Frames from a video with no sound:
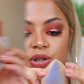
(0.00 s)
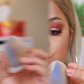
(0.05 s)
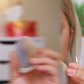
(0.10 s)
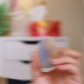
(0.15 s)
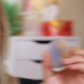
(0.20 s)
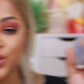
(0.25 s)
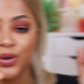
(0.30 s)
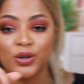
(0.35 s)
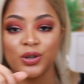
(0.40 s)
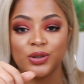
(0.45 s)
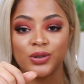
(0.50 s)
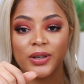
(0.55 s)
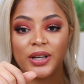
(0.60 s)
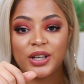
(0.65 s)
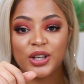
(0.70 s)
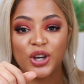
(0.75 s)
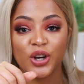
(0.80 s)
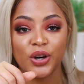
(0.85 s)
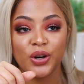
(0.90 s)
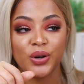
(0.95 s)
The Juno
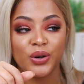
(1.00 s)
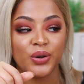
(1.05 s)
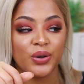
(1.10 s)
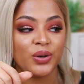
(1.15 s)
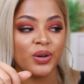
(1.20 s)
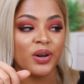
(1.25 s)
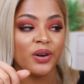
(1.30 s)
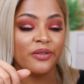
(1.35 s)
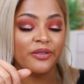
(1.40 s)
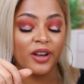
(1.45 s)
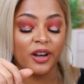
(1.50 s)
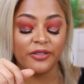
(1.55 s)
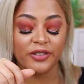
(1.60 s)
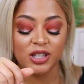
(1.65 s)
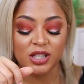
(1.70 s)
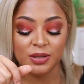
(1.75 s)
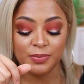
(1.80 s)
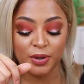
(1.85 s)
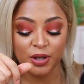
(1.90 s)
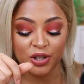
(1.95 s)
& Co.
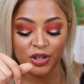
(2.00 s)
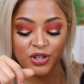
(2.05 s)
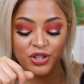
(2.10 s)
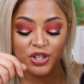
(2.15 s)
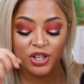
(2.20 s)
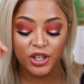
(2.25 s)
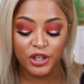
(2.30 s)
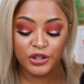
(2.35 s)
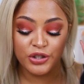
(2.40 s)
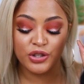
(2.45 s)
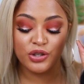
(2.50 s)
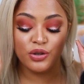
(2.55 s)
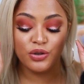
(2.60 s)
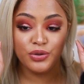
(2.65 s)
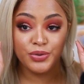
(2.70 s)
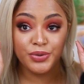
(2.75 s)
Velvet Sponge is